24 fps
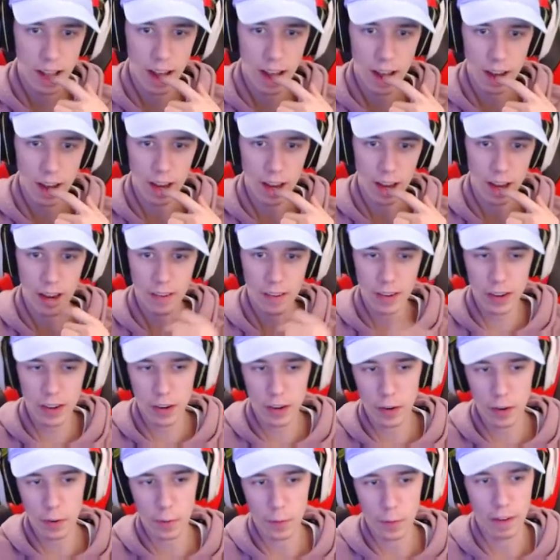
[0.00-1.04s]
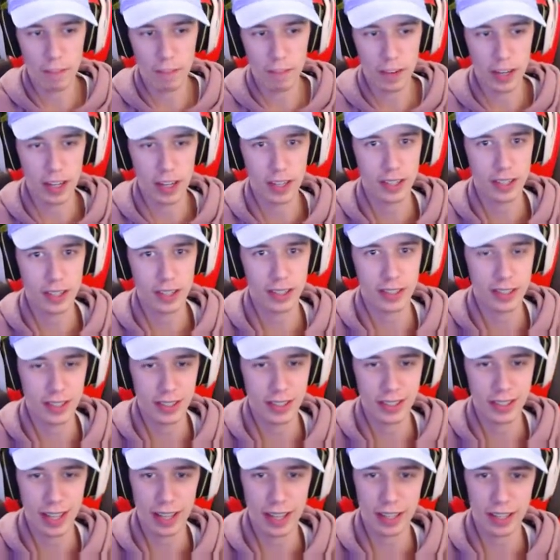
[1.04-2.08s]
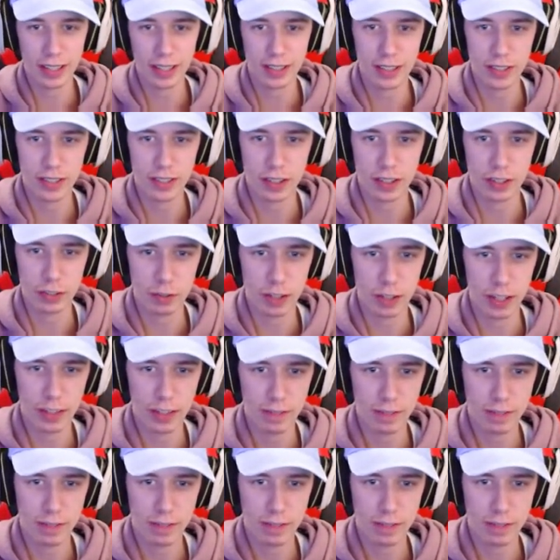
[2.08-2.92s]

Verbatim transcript: I, am going Revenant just because Alex is always right.